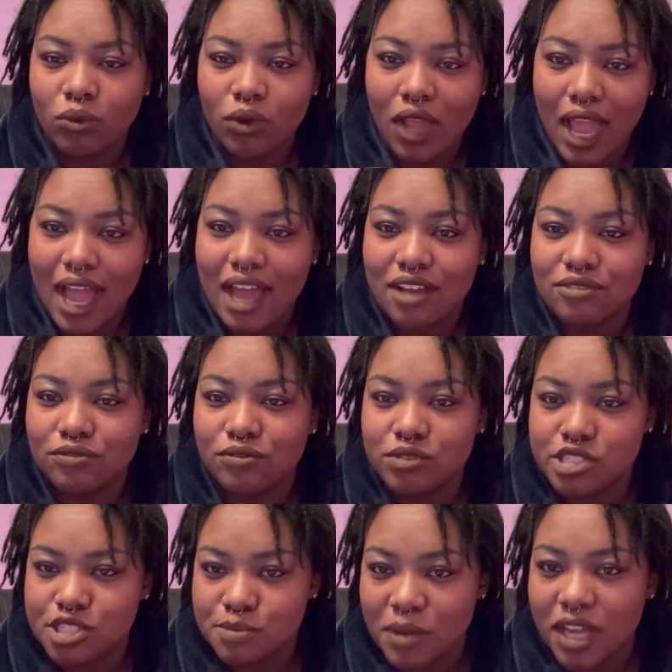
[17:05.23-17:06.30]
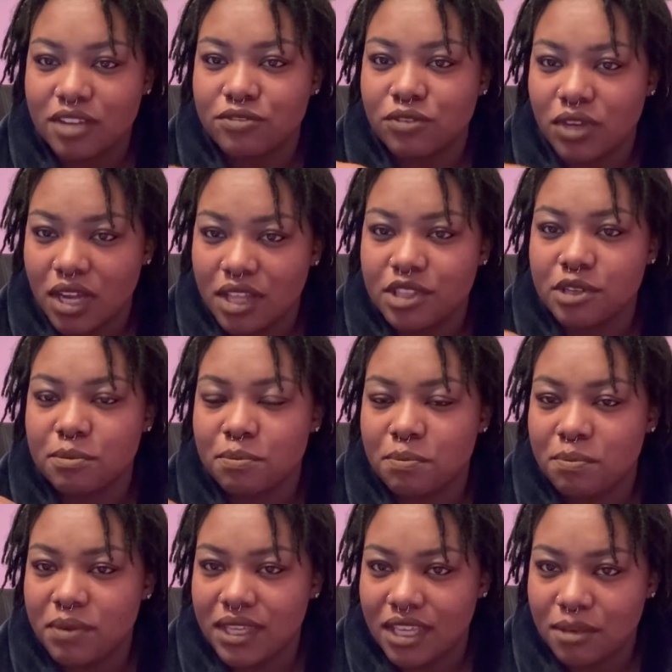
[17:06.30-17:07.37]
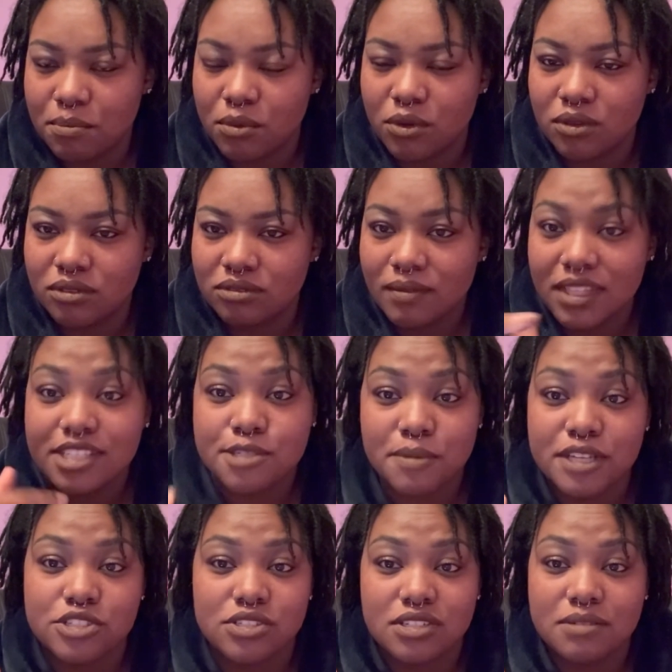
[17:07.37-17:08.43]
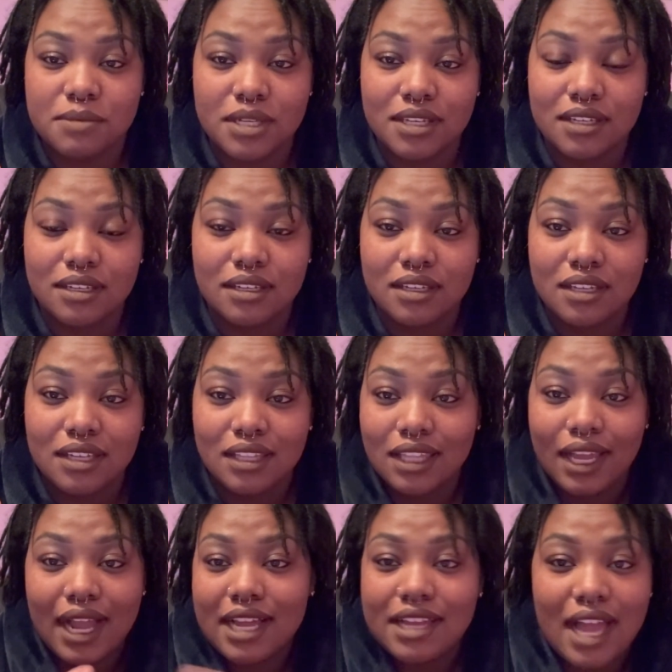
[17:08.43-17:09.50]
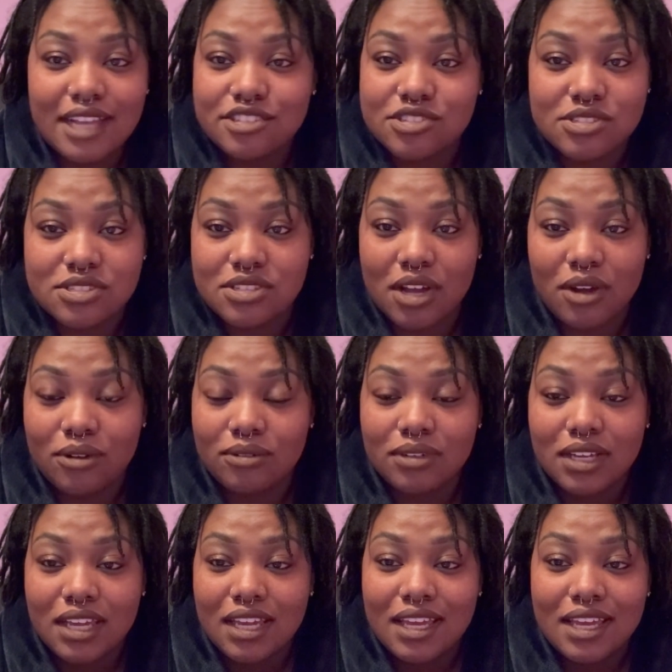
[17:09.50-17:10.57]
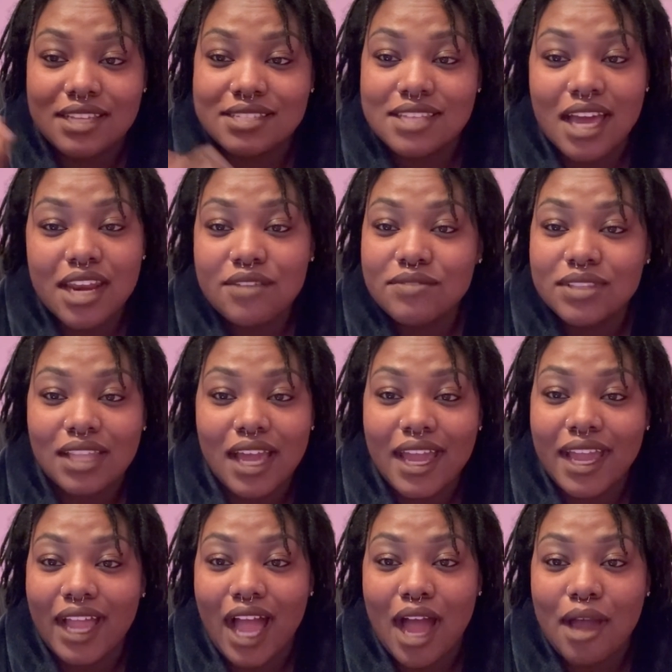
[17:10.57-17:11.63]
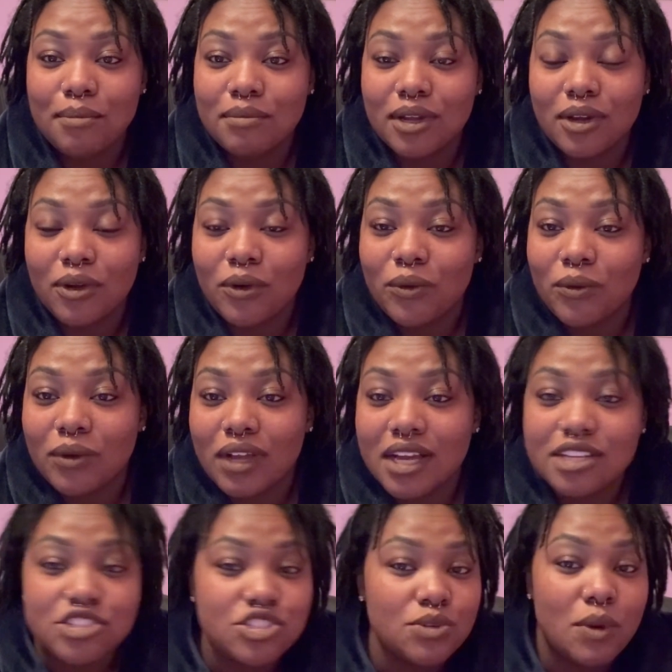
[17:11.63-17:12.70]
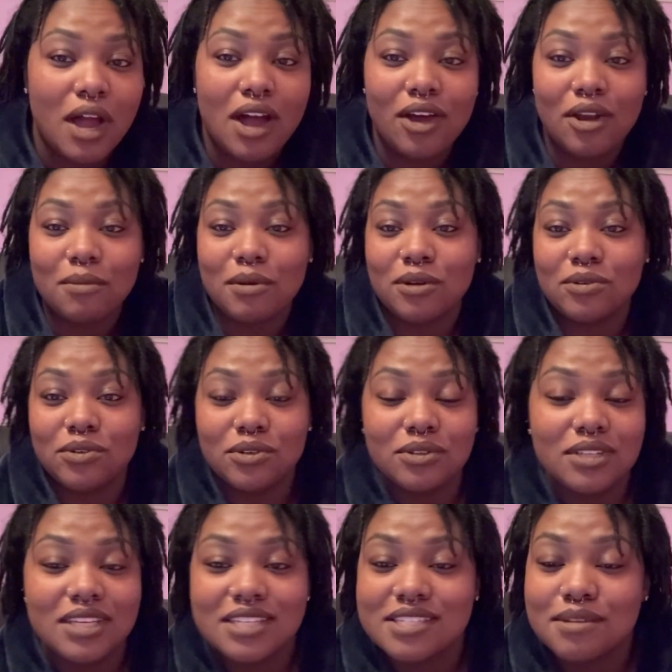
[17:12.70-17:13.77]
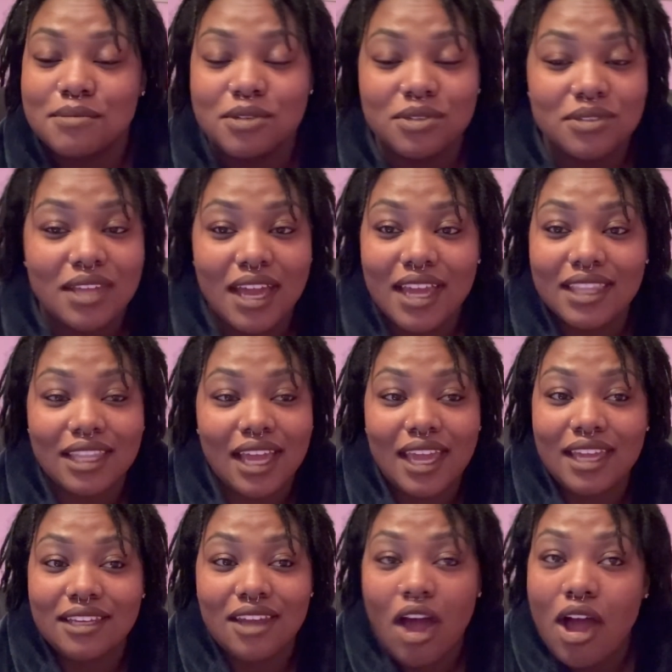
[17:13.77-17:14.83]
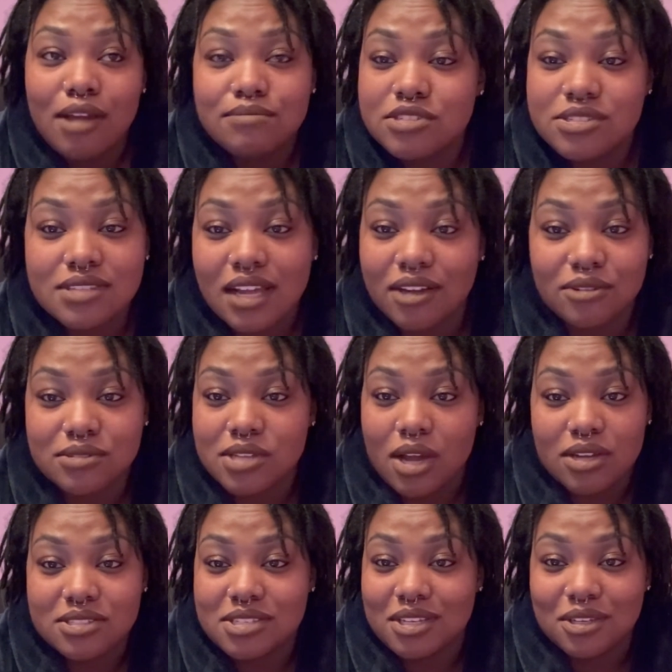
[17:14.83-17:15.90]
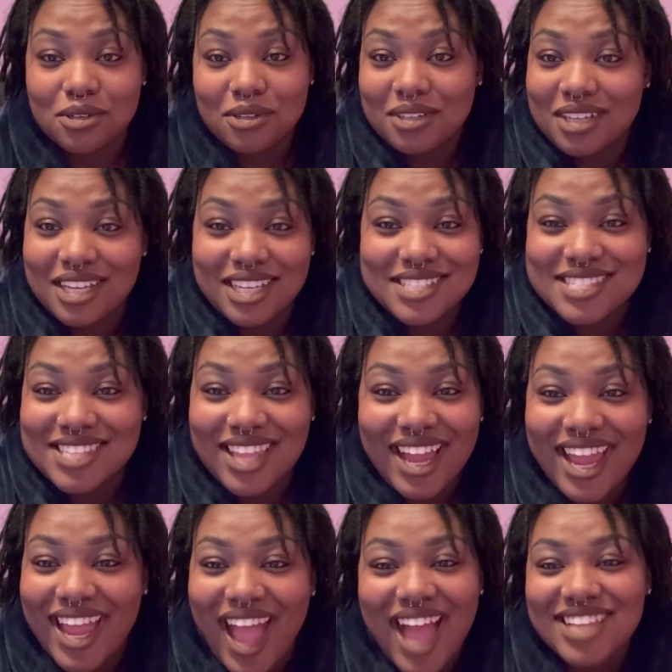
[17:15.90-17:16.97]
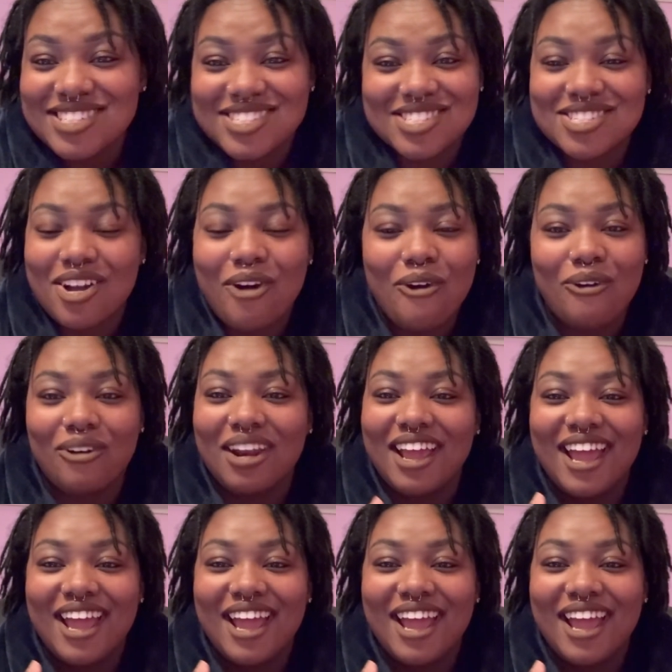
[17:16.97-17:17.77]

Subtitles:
have respect for other people, especially me. Like, I just don't. It's not even like I'm gonna cuss you out, I'm gonna do this, I'm gonna do that. Like, no, I'm just not gonna talk to you because, like, I just don't